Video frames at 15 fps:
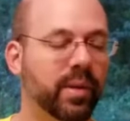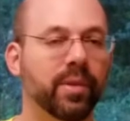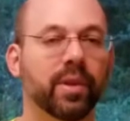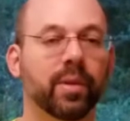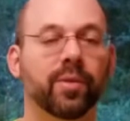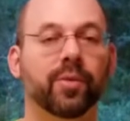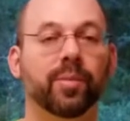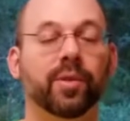
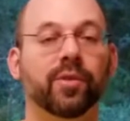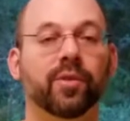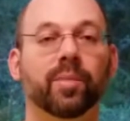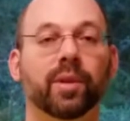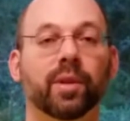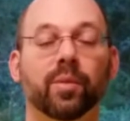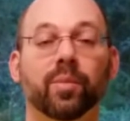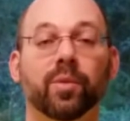them are supposed to
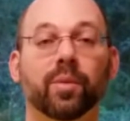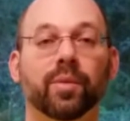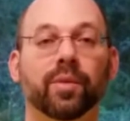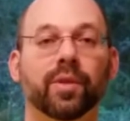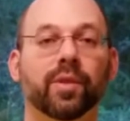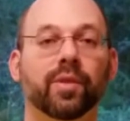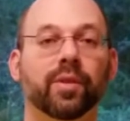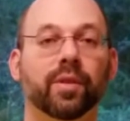be a little more
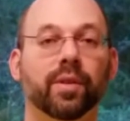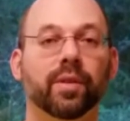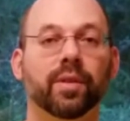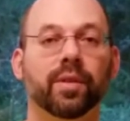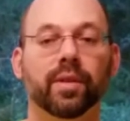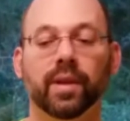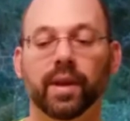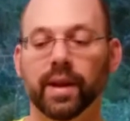resistant,
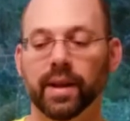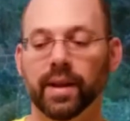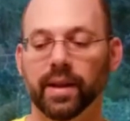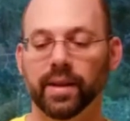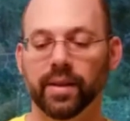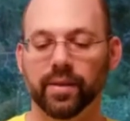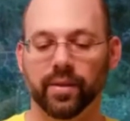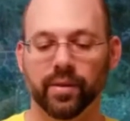and
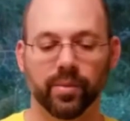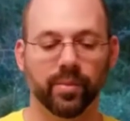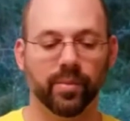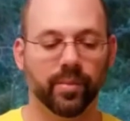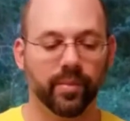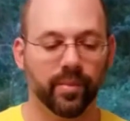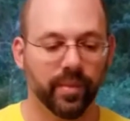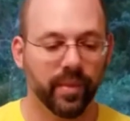so
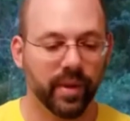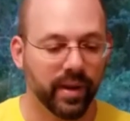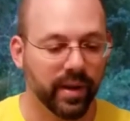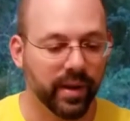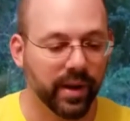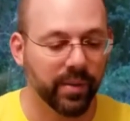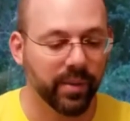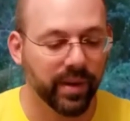
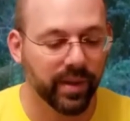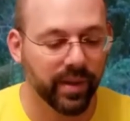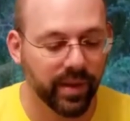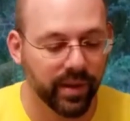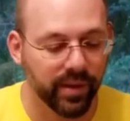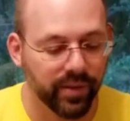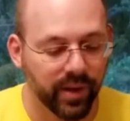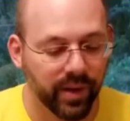anyway,
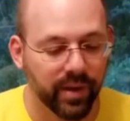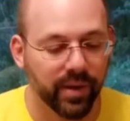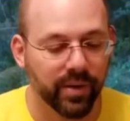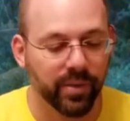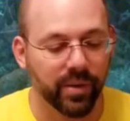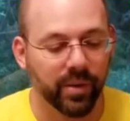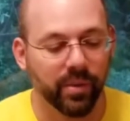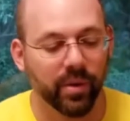I
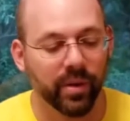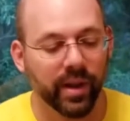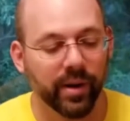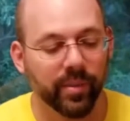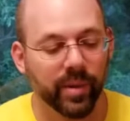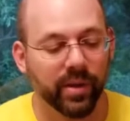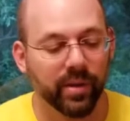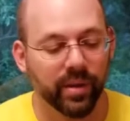don't know a whole lot
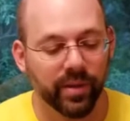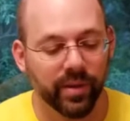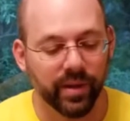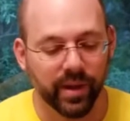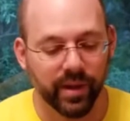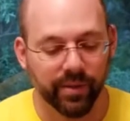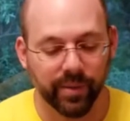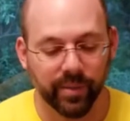about lethal
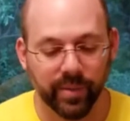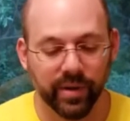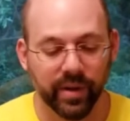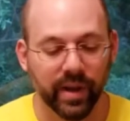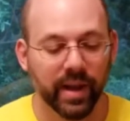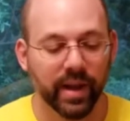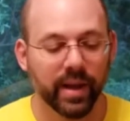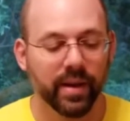yellowing, but
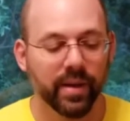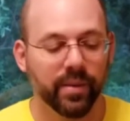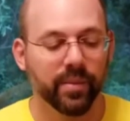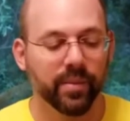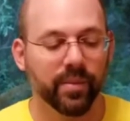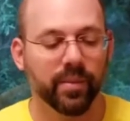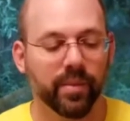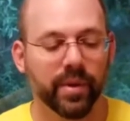
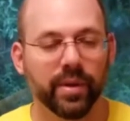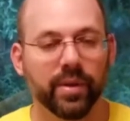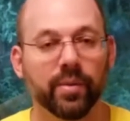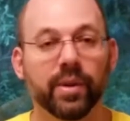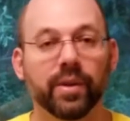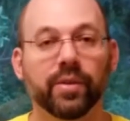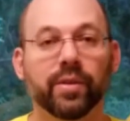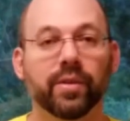one of the
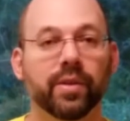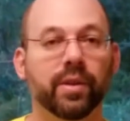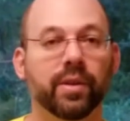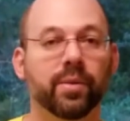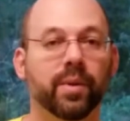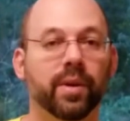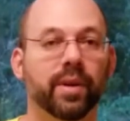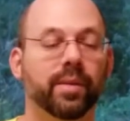reasons that
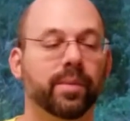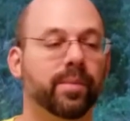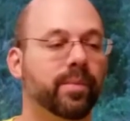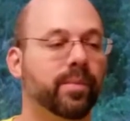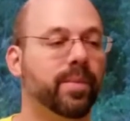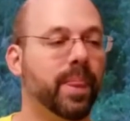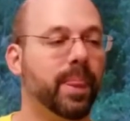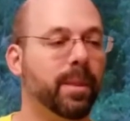you want to
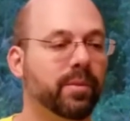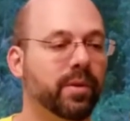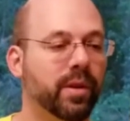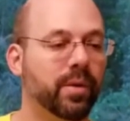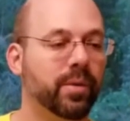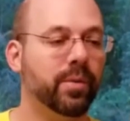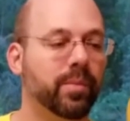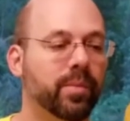
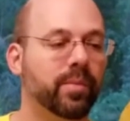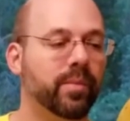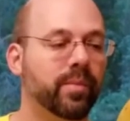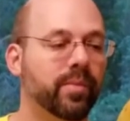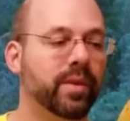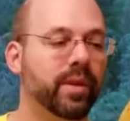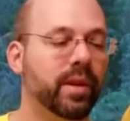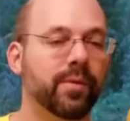know
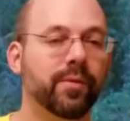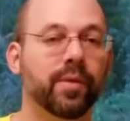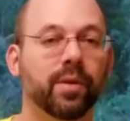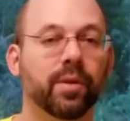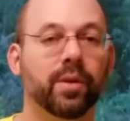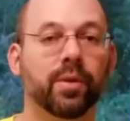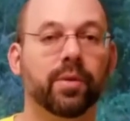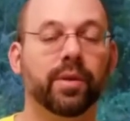if
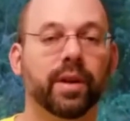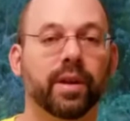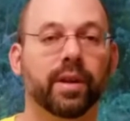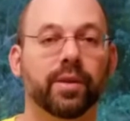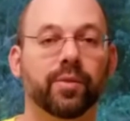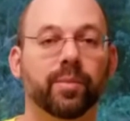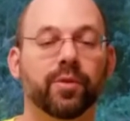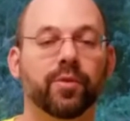your coconut
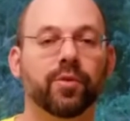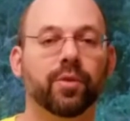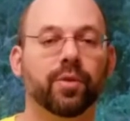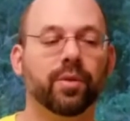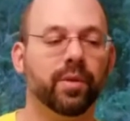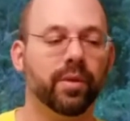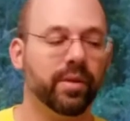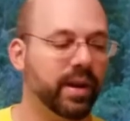is
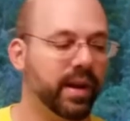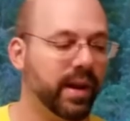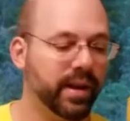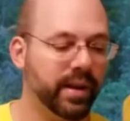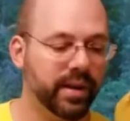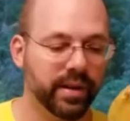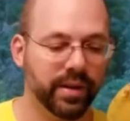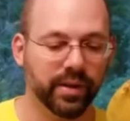mature or
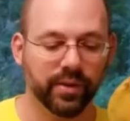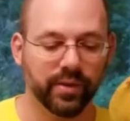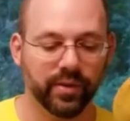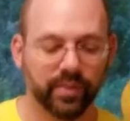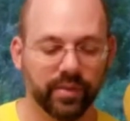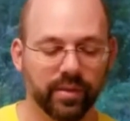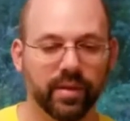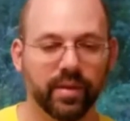not
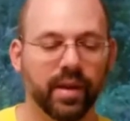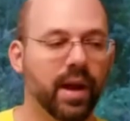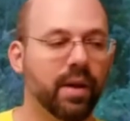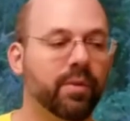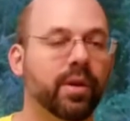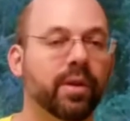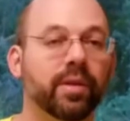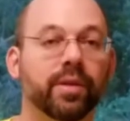is
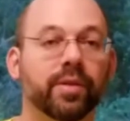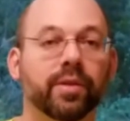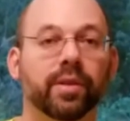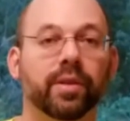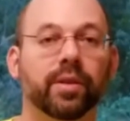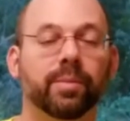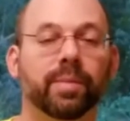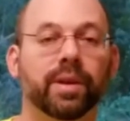how hard is it
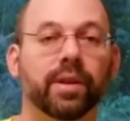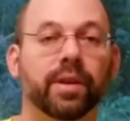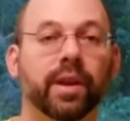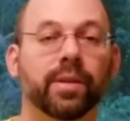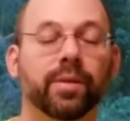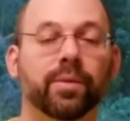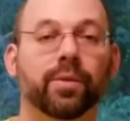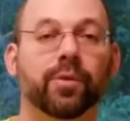going to be to
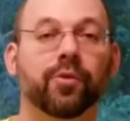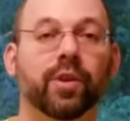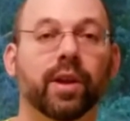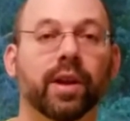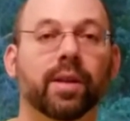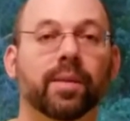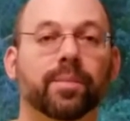get through the shell.